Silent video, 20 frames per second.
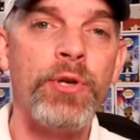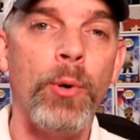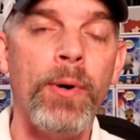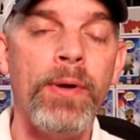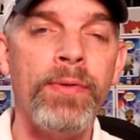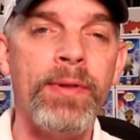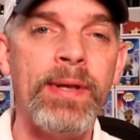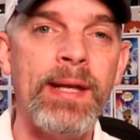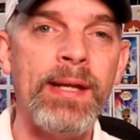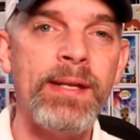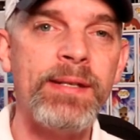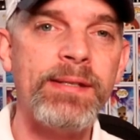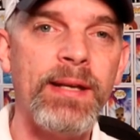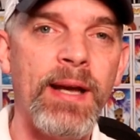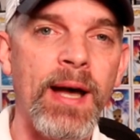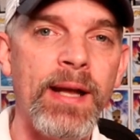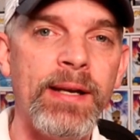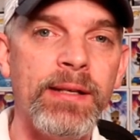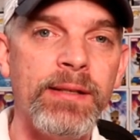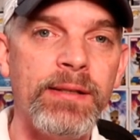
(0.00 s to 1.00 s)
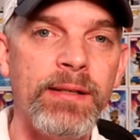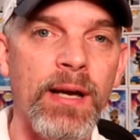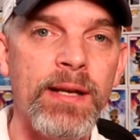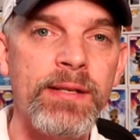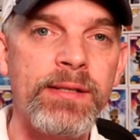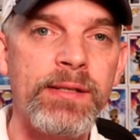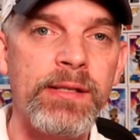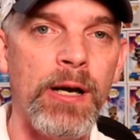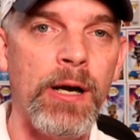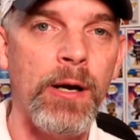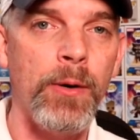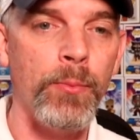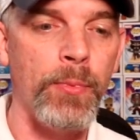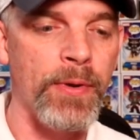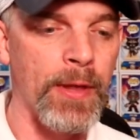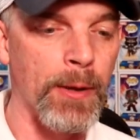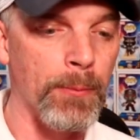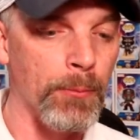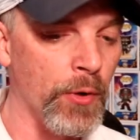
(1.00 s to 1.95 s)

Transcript: So on the inside it does come with a